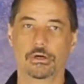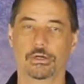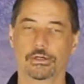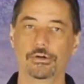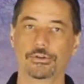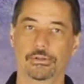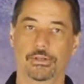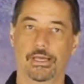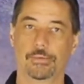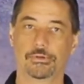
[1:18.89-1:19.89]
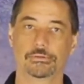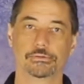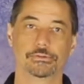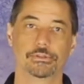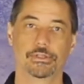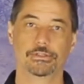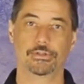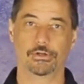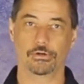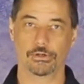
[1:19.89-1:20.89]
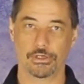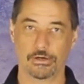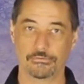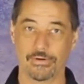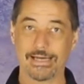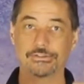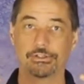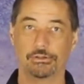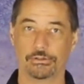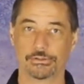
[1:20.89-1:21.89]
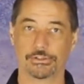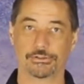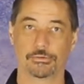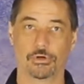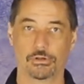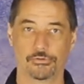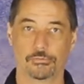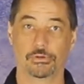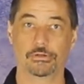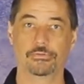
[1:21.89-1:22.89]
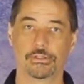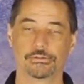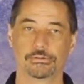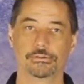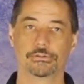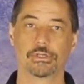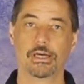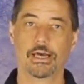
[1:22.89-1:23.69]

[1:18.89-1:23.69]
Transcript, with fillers: another thing that happens is that your entire vascular system, all of your blood vessels,